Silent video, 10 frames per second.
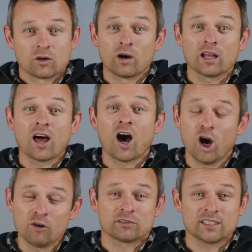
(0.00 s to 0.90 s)
Well,
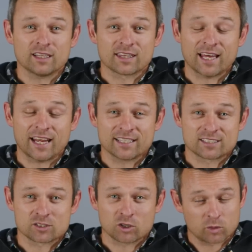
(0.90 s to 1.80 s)
hopefully that
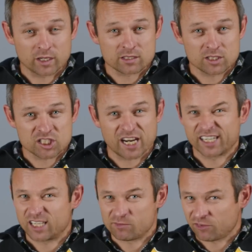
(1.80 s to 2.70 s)
answers your question,
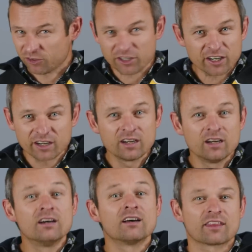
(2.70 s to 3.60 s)
JDM Fruch.
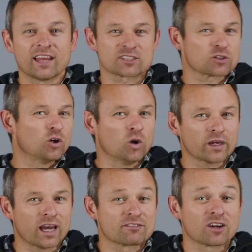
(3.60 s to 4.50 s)
That's all
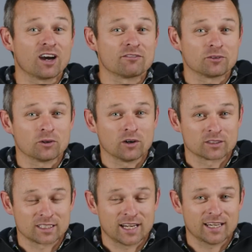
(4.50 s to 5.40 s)
we have time for
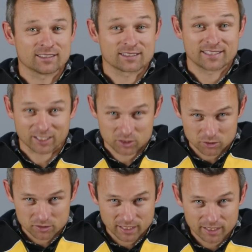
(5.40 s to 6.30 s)
on today's Tech
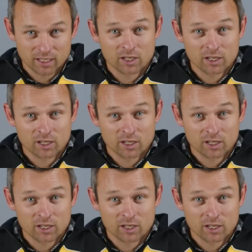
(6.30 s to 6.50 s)
Tuesday.